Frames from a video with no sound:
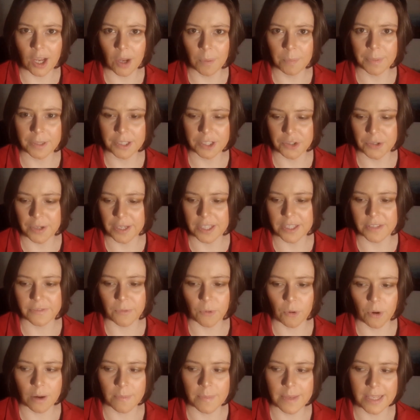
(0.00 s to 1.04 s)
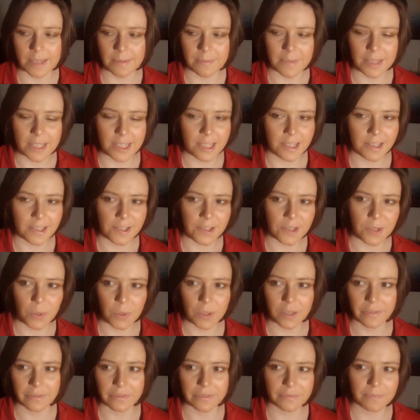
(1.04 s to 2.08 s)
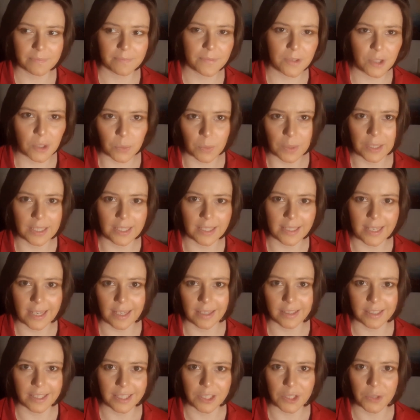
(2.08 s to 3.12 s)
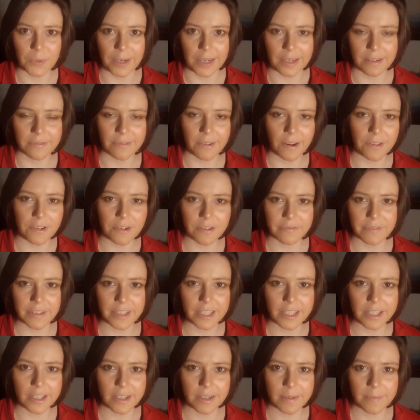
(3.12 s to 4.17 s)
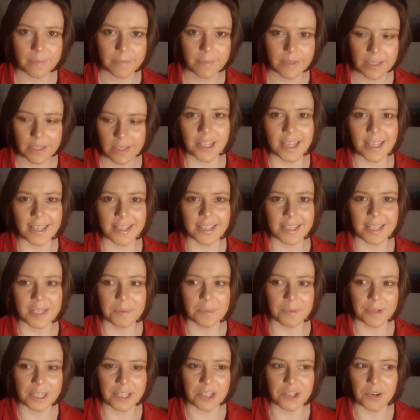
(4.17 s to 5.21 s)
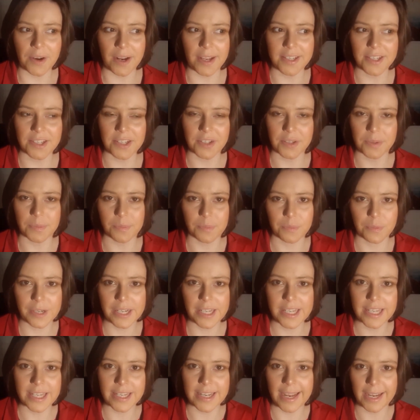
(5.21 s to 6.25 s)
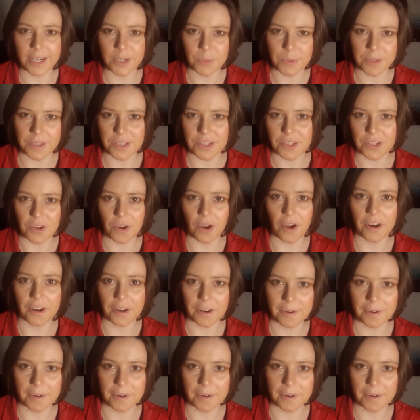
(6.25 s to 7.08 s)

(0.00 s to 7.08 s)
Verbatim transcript: can't help but transform him into this sort of sweet Italian grandfather figure. Just look at that scene where he tries to reconnect with his